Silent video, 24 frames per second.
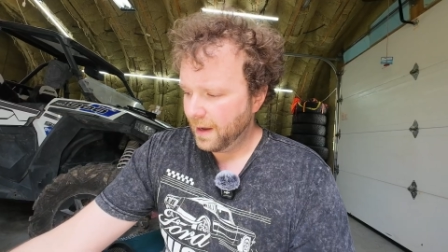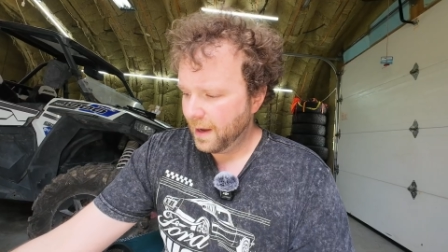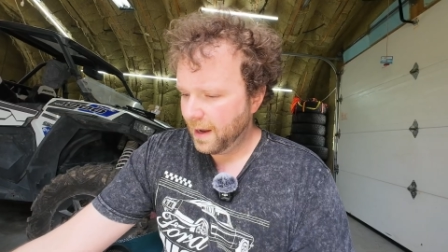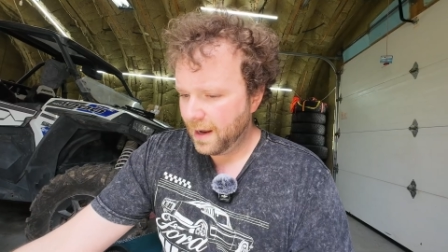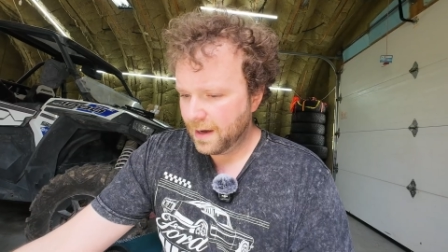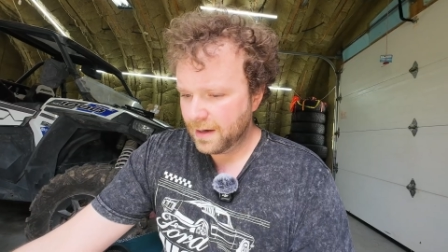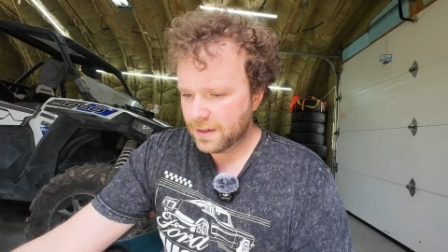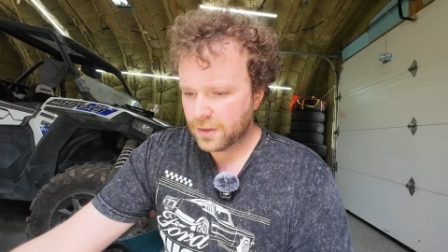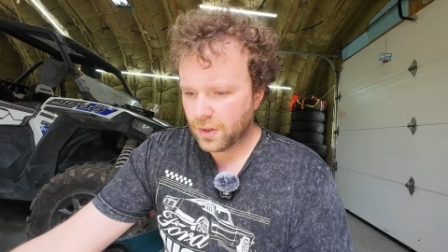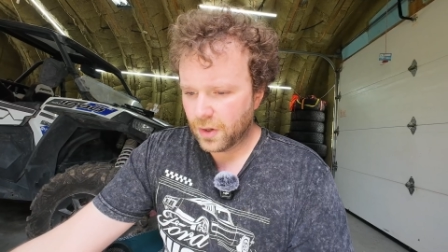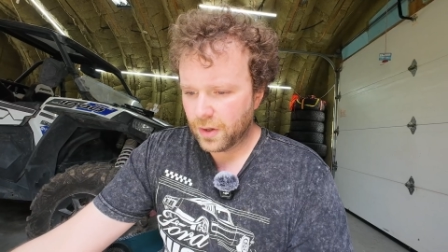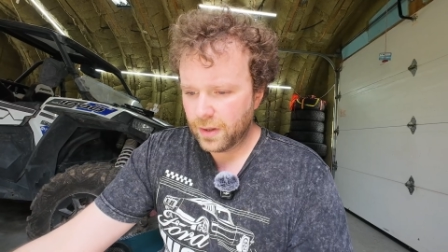
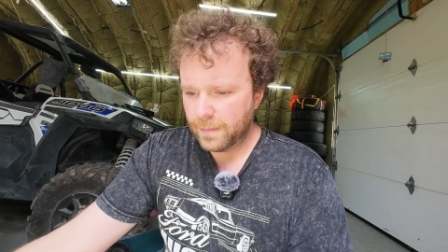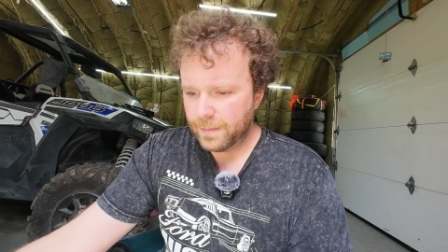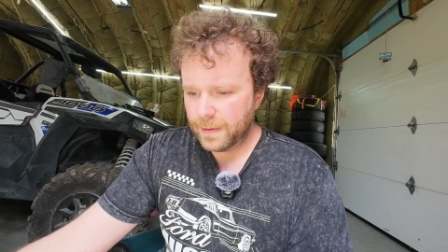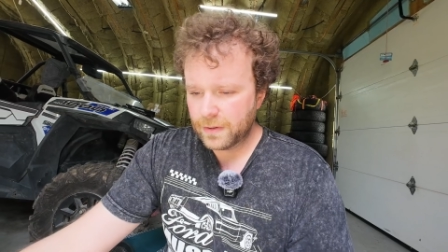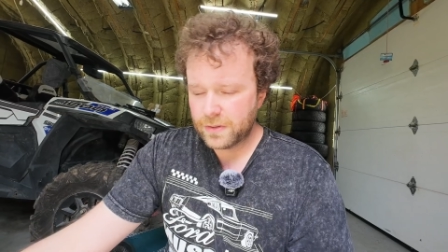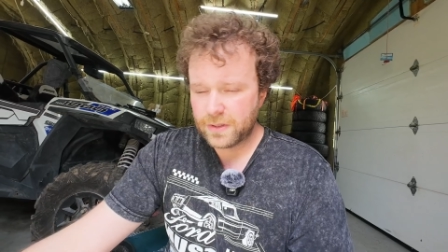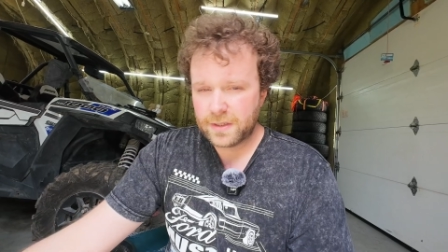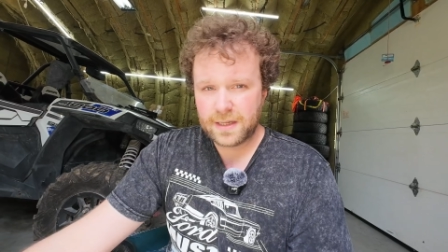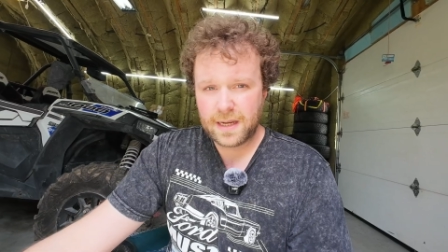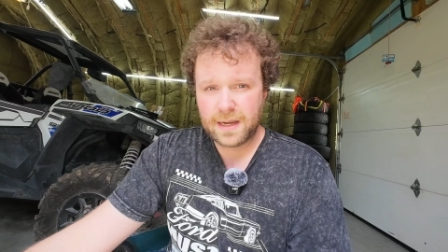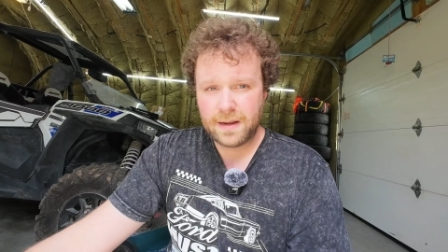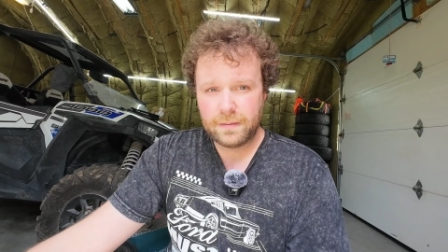And it's all
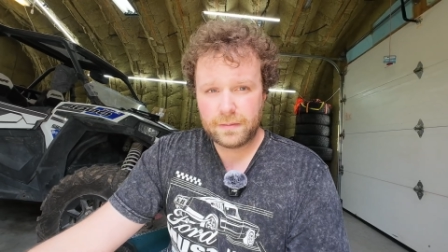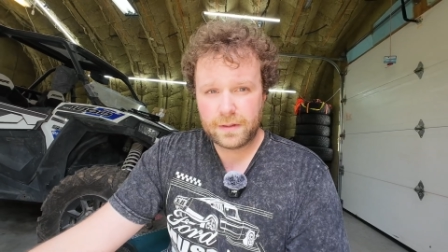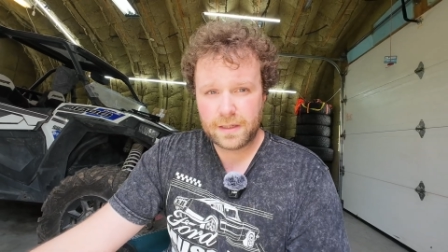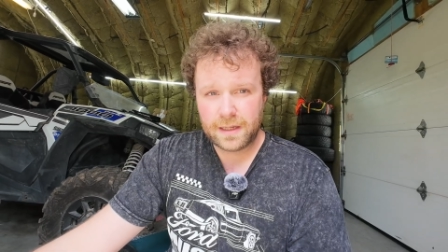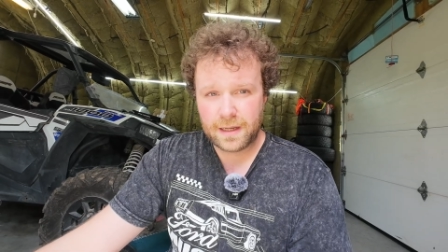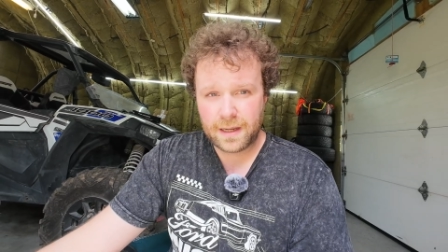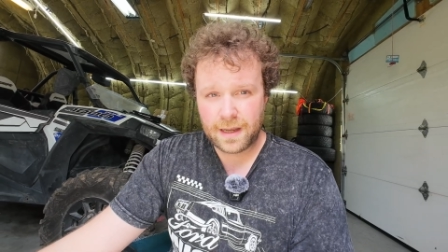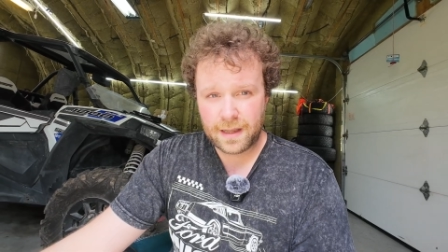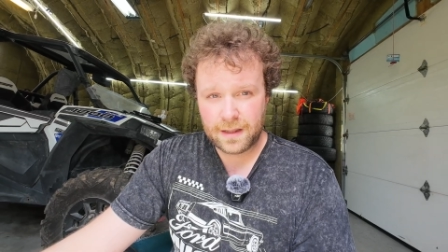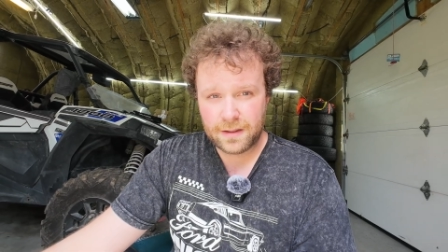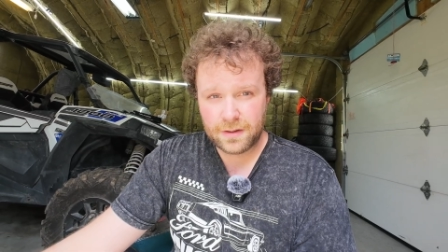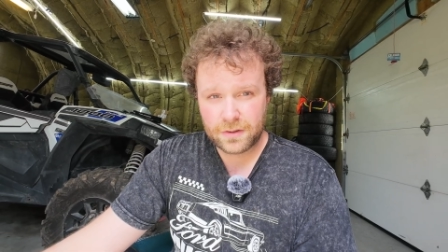about
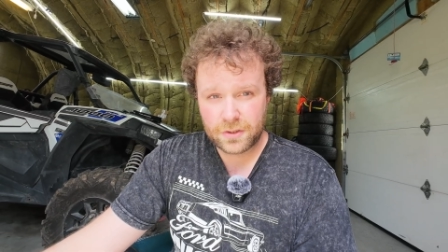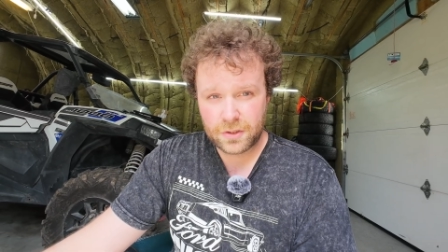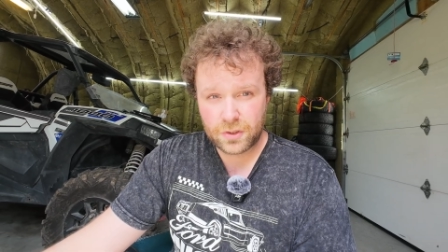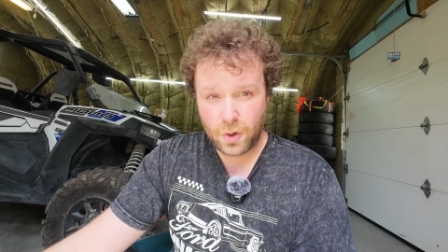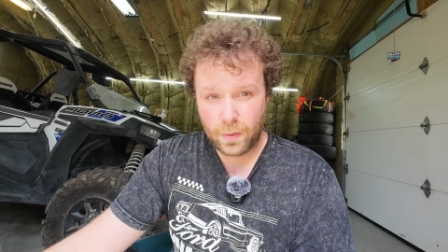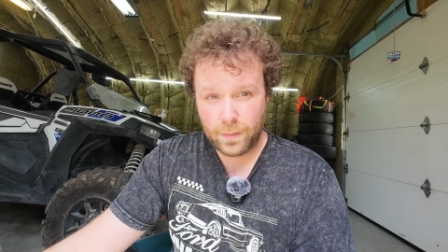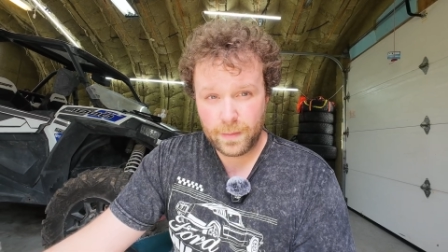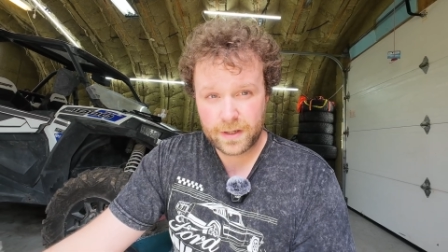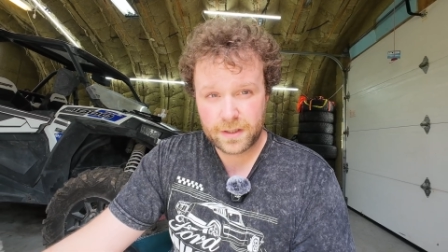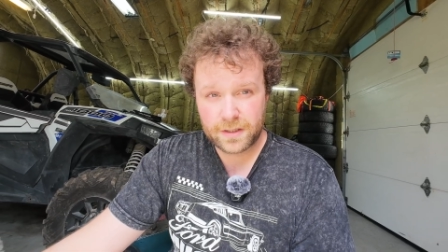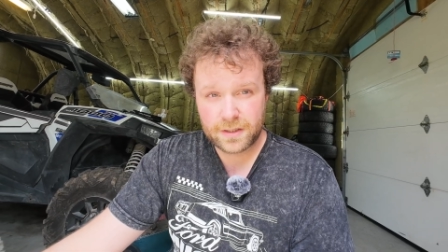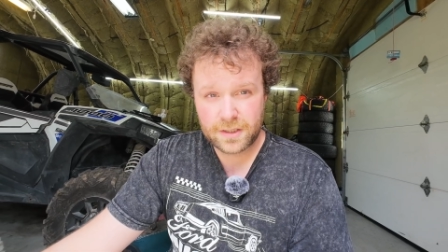safety. And there's
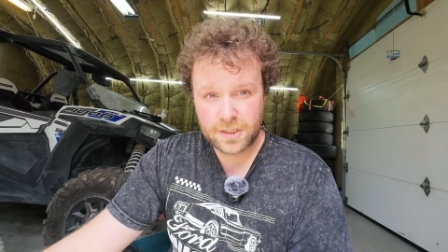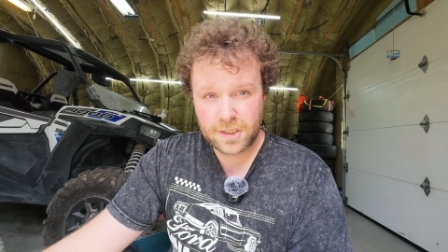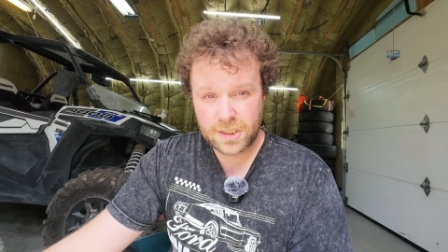so much